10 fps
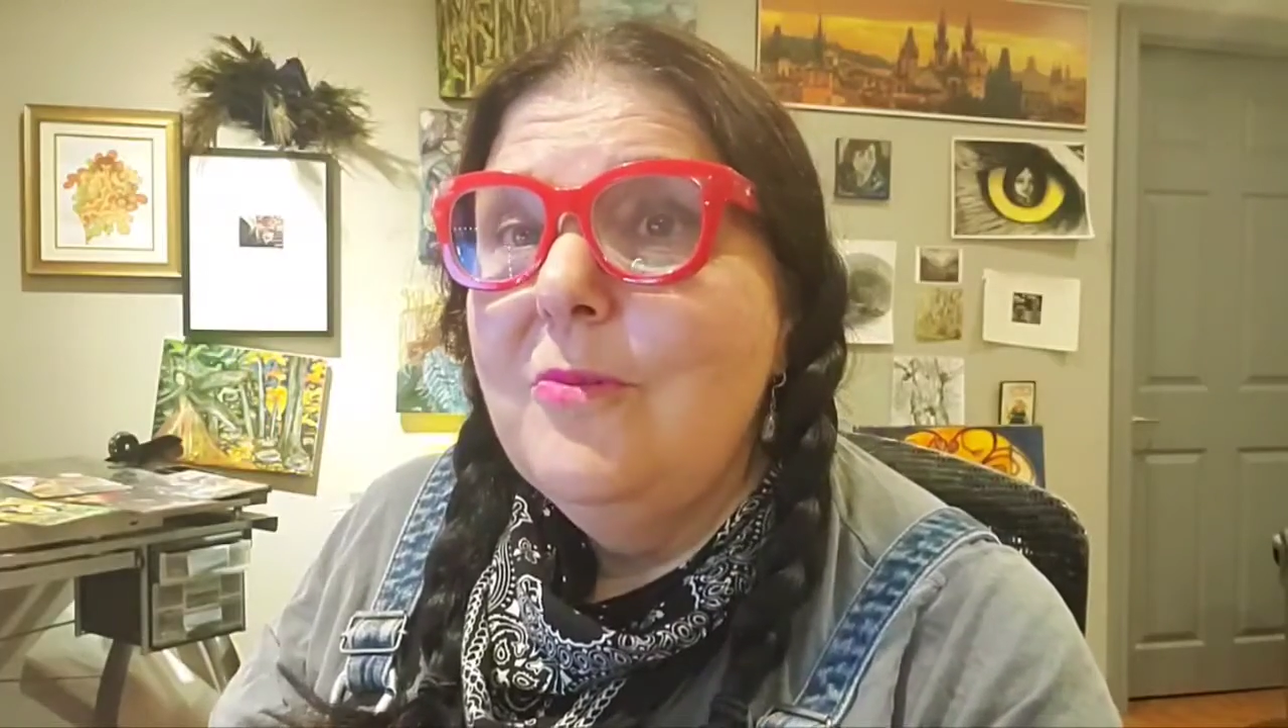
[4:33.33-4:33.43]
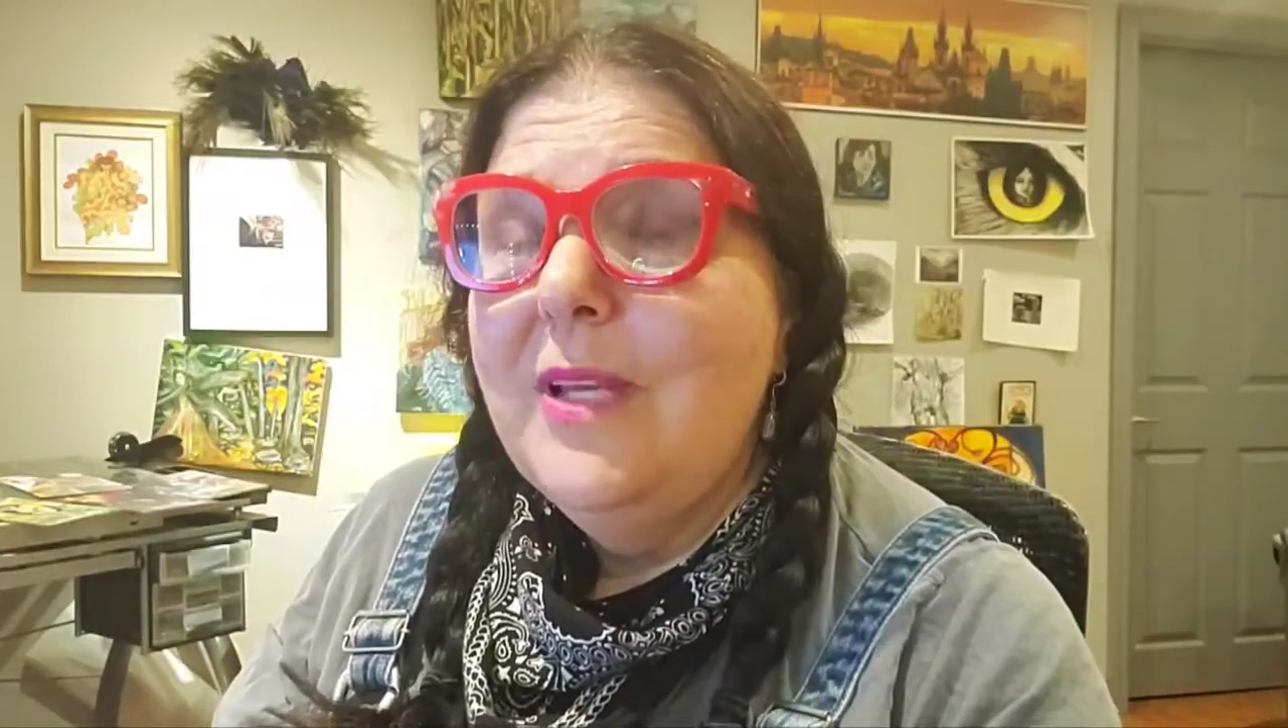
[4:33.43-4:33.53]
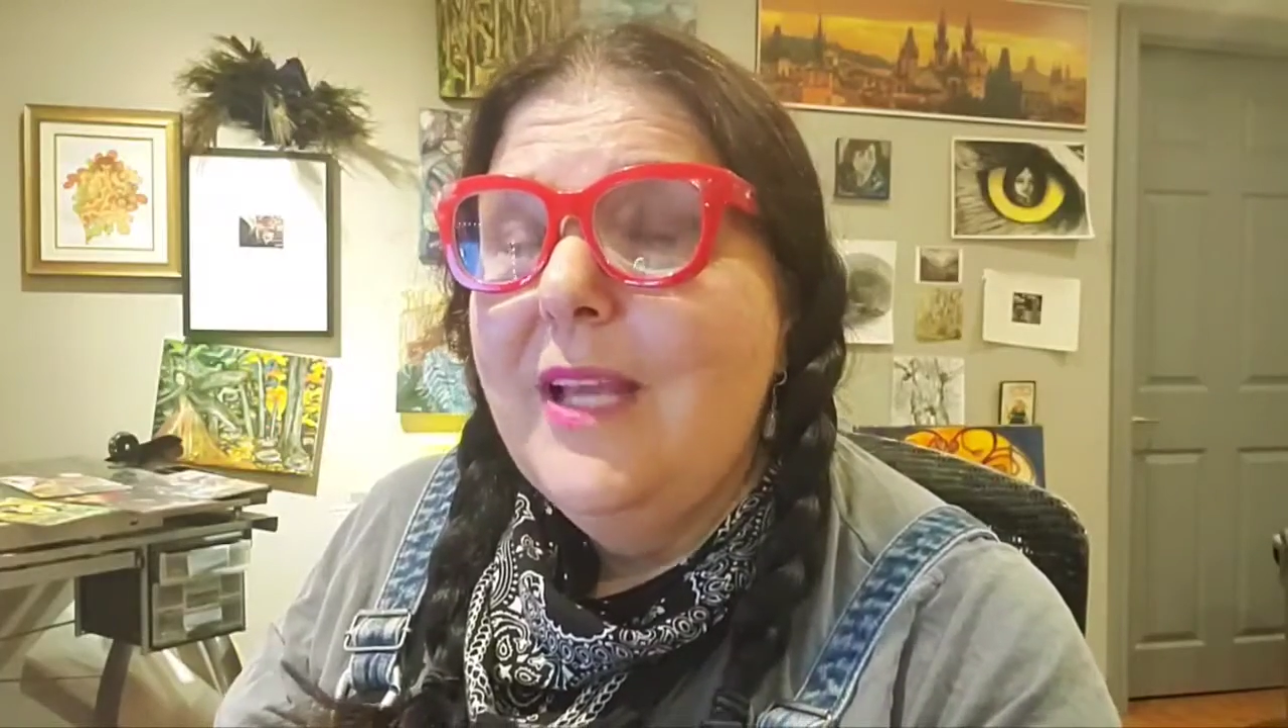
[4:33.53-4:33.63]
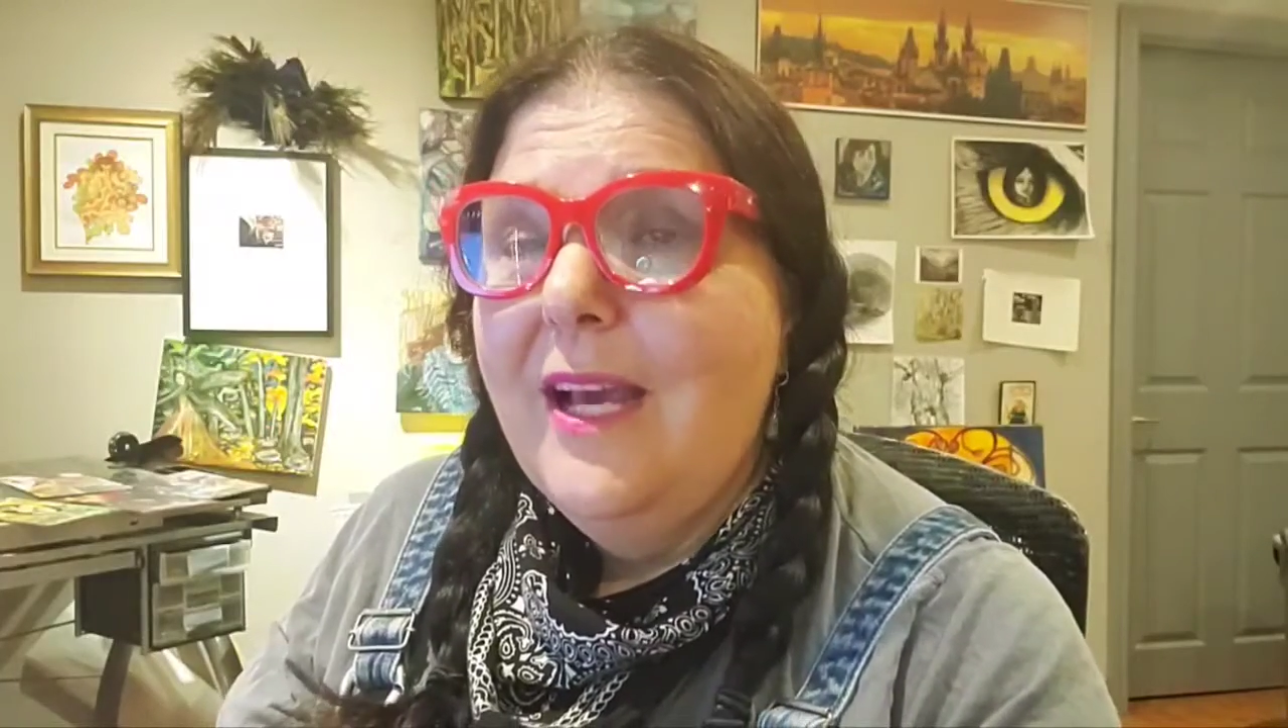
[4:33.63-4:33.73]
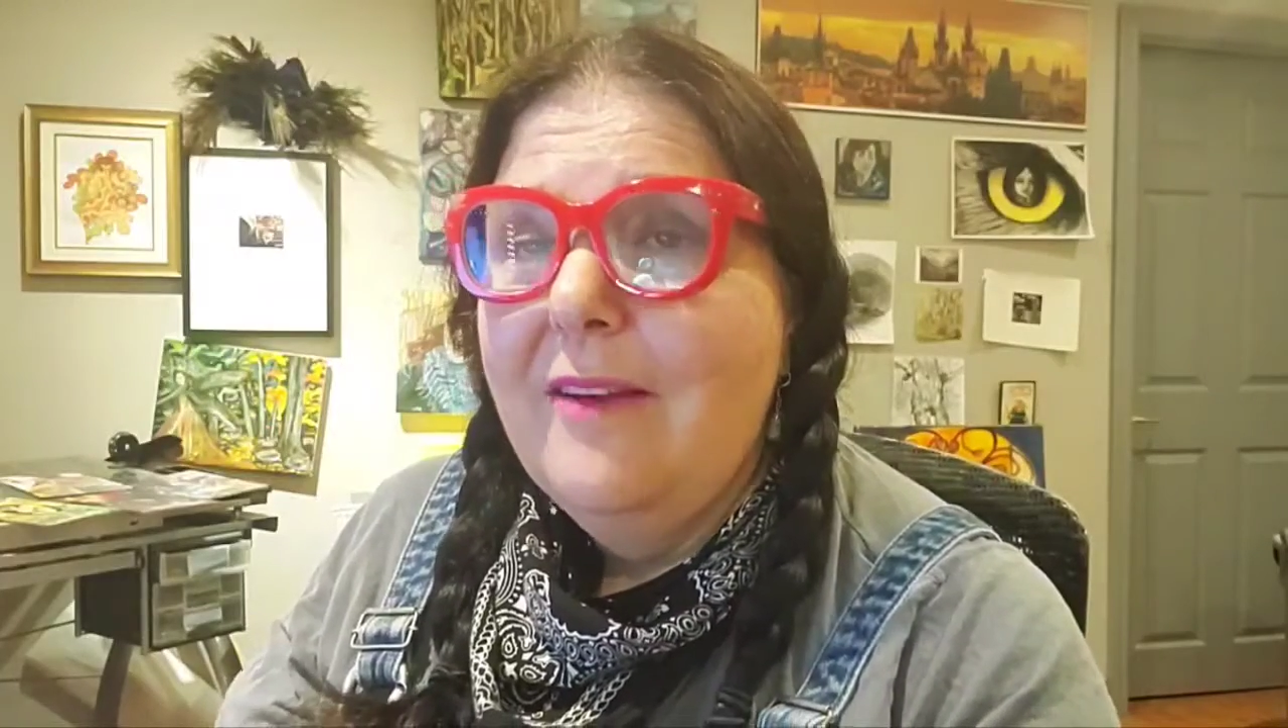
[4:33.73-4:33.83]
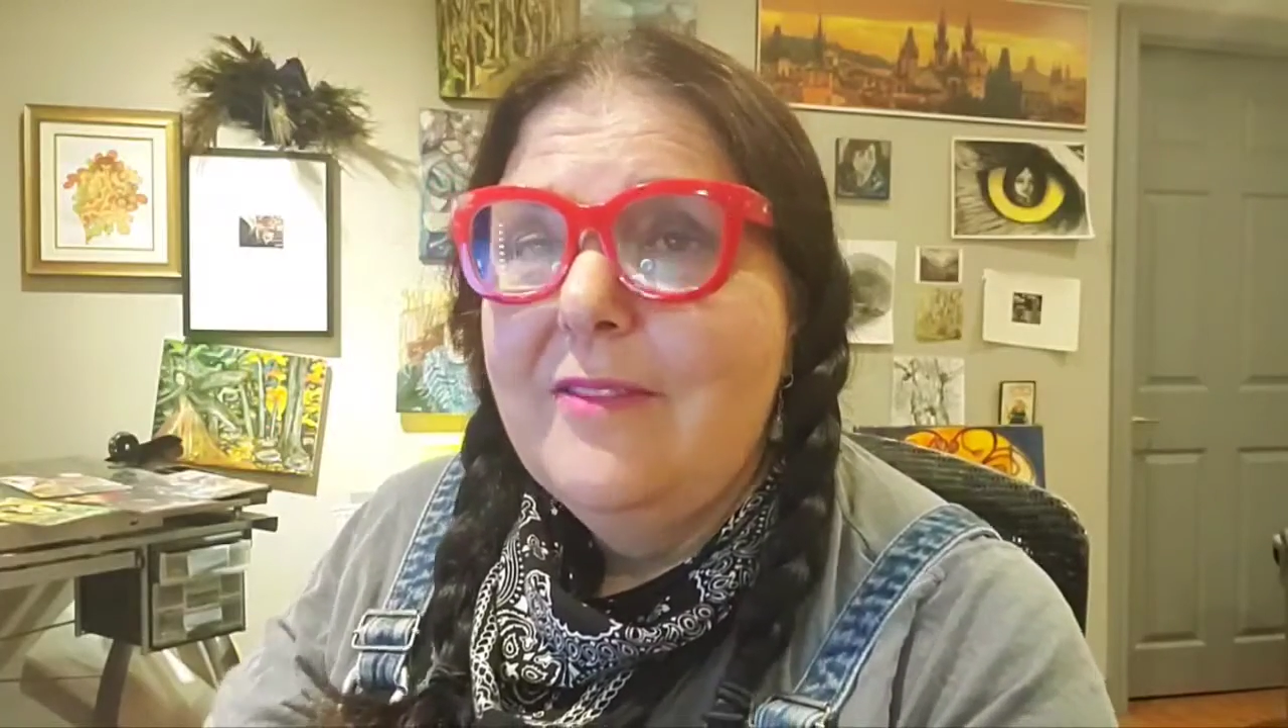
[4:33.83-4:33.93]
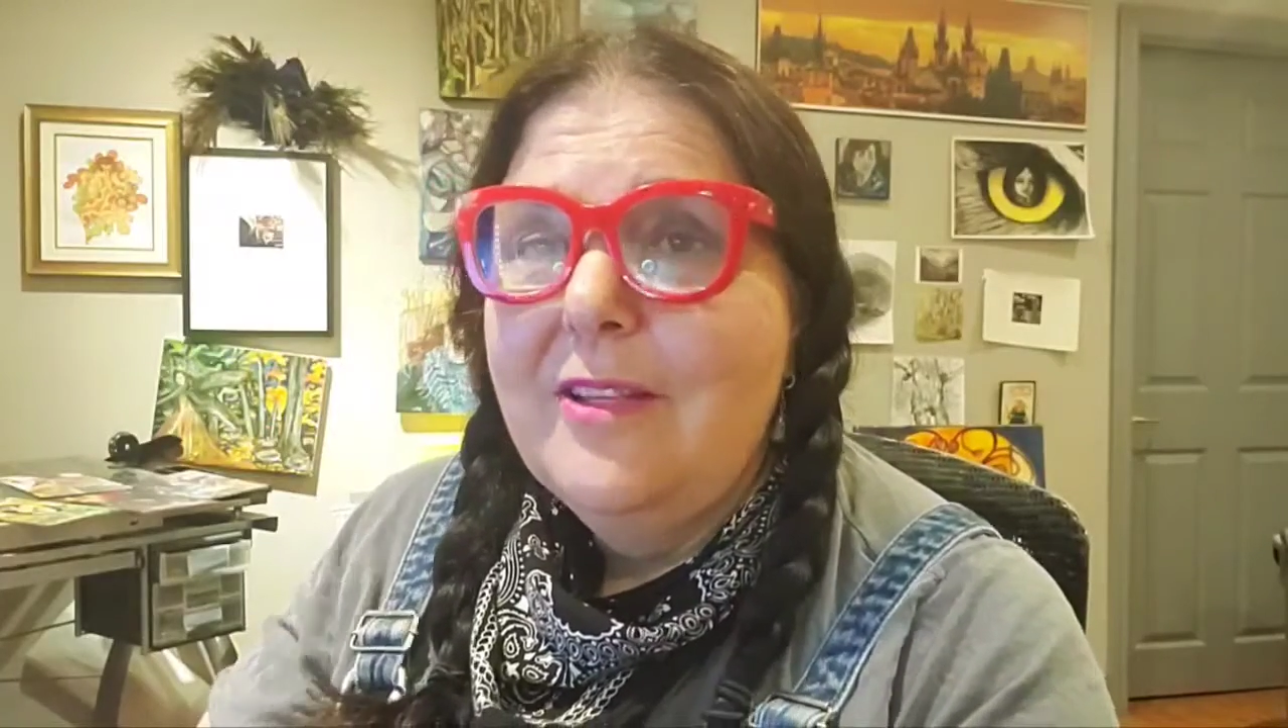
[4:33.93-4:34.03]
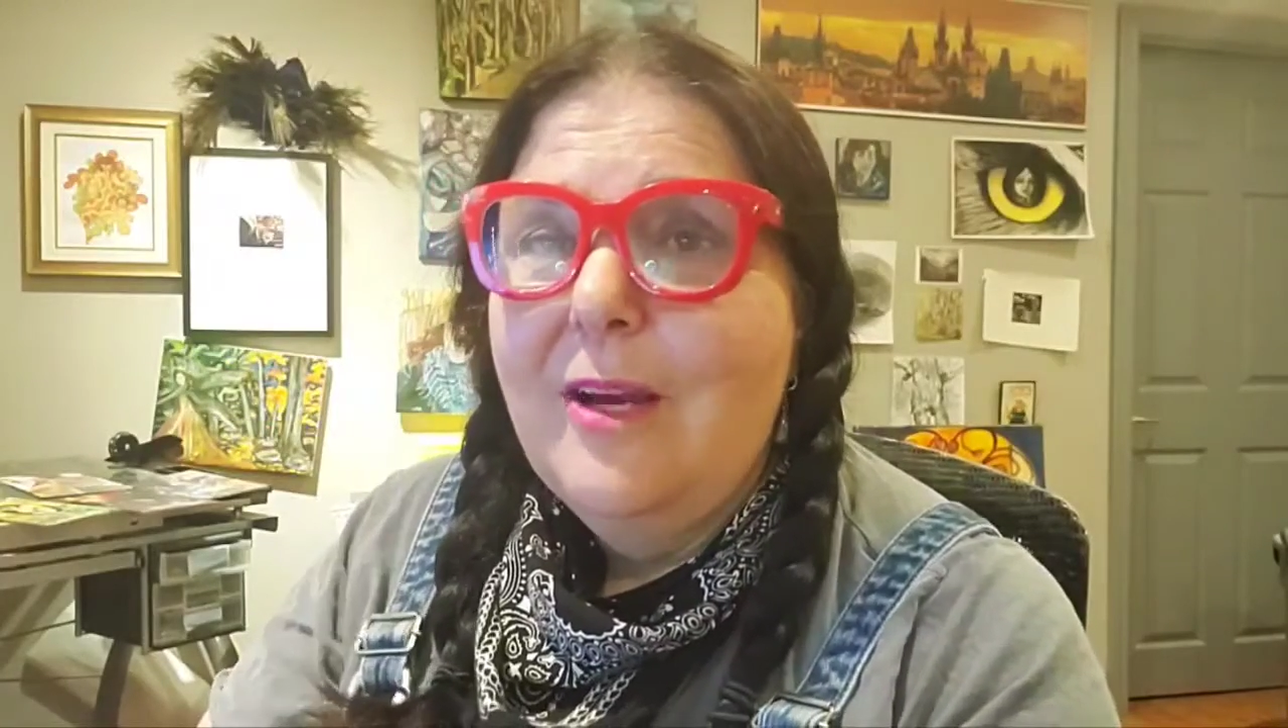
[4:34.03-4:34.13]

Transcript: we have the